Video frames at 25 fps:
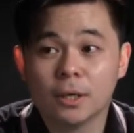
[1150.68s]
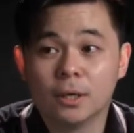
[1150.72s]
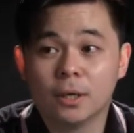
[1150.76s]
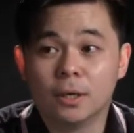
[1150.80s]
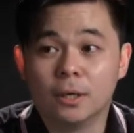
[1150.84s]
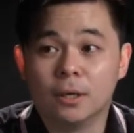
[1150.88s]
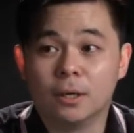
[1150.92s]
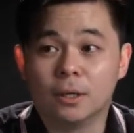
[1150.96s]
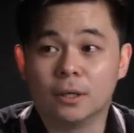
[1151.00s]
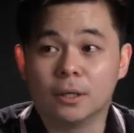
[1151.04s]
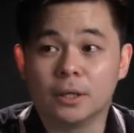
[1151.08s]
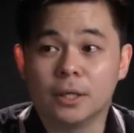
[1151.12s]

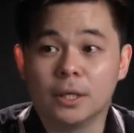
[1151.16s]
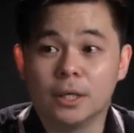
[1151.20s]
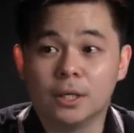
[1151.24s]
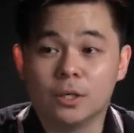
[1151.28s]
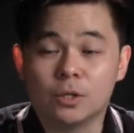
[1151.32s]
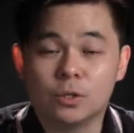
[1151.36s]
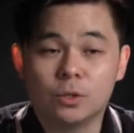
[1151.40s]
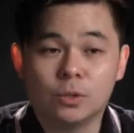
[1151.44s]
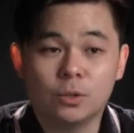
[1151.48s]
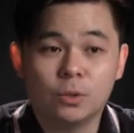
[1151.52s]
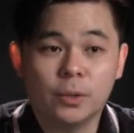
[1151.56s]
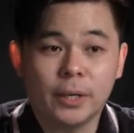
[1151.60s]
okay,
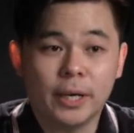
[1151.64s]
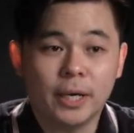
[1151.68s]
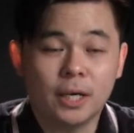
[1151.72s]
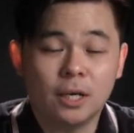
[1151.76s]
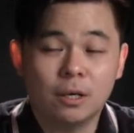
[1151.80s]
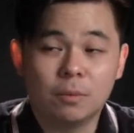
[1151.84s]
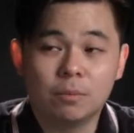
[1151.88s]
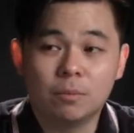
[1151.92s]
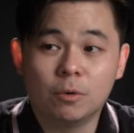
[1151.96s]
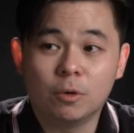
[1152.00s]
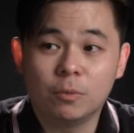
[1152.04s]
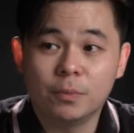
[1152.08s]
so at the
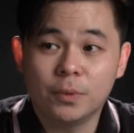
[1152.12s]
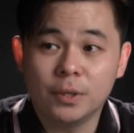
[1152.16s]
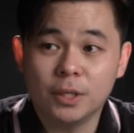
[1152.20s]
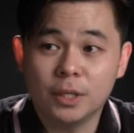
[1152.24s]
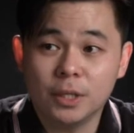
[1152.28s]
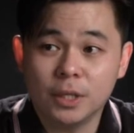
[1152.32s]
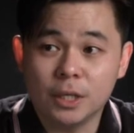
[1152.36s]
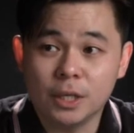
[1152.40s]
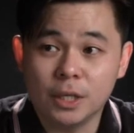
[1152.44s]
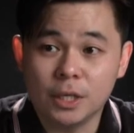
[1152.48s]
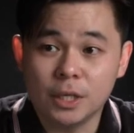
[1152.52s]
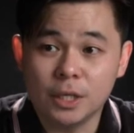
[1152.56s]
moment
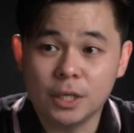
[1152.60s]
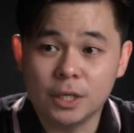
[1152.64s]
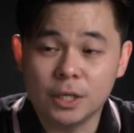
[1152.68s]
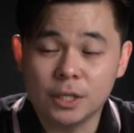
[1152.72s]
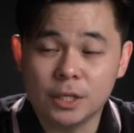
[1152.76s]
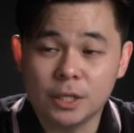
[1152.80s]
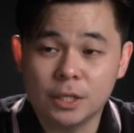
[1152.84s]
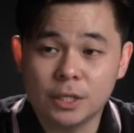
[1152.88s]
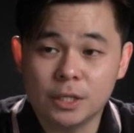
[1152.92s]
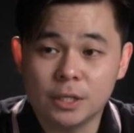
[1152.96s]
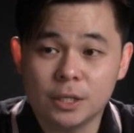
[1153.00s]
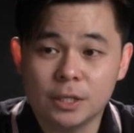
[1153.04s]

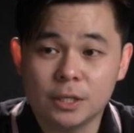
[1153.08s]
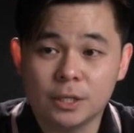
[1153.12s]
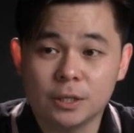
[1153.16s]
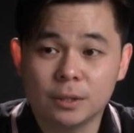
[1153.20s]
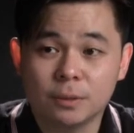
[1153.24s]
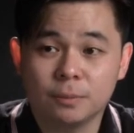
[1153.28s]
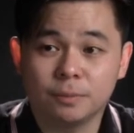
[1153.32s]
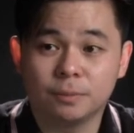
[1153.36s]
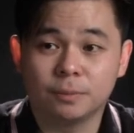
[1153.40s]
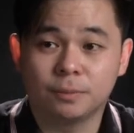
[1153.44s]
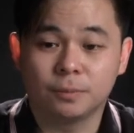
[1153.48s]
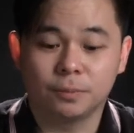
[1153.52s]
is
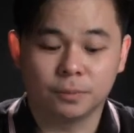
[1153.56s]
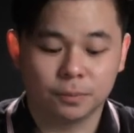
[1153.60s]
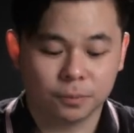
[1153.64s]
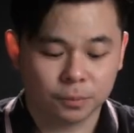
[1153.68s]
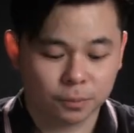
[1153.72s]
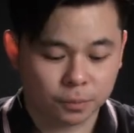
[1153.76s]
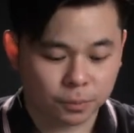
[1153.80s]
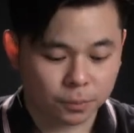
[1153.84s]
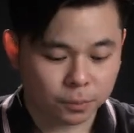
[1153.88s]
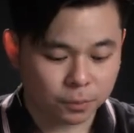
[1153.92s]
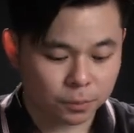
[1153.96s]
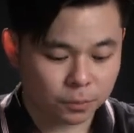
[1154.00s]

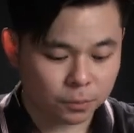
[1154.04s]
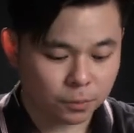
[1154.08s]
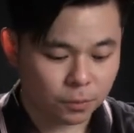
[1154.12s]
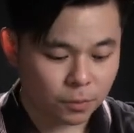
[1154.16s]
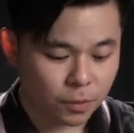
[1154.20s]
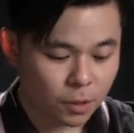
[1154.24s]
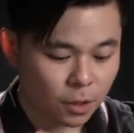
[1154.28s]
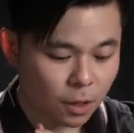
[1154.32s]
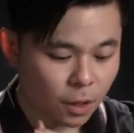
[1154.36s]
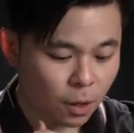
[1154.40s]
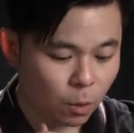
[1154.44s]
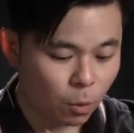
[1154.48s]

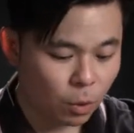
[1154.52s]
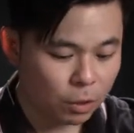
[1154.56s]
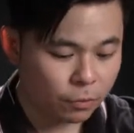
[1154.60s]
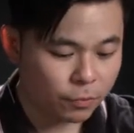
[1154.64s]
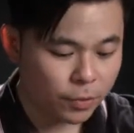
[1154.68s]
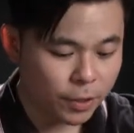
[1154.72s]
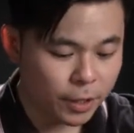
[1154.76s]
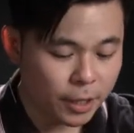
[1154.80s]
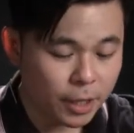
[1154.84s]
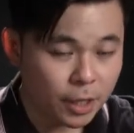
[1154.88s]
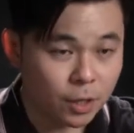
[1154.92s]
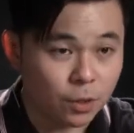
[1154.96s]
what we
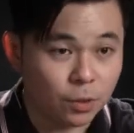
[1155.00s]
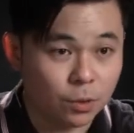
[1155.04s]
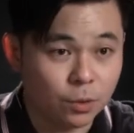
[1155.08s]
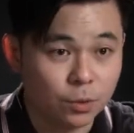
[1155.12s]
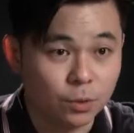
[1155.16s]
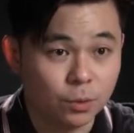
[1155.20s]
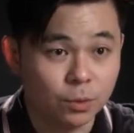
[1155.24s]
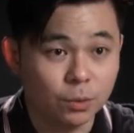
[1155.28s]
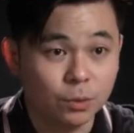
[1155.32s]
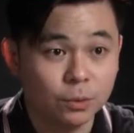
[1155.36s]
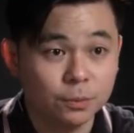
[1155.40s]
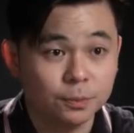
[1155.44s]
can
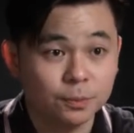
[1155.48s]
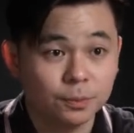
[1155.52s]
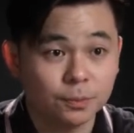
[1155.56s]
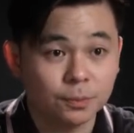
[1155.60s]
do.